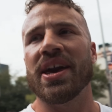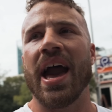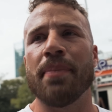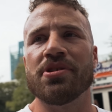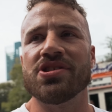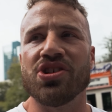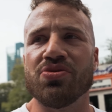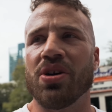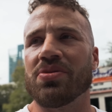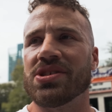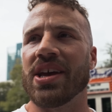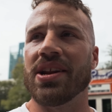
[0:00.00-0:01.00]
happens and you
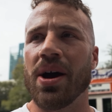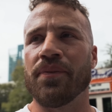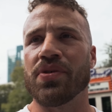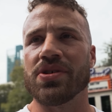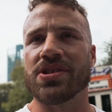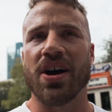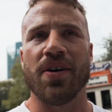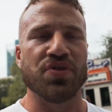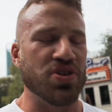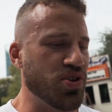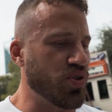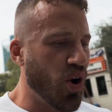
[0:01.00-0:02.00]
don't stand up for yourself,
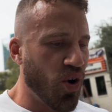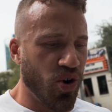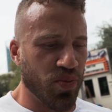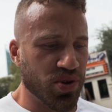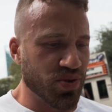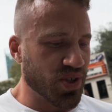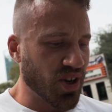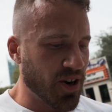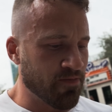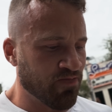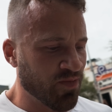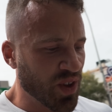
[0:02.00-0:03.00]
then you go home and you
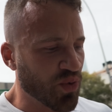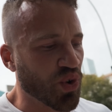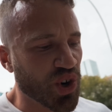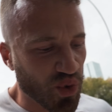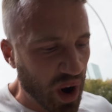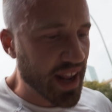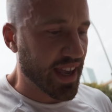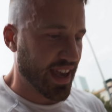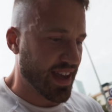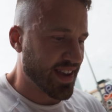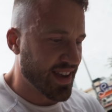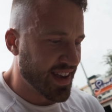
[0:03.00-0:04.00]
start regretting it.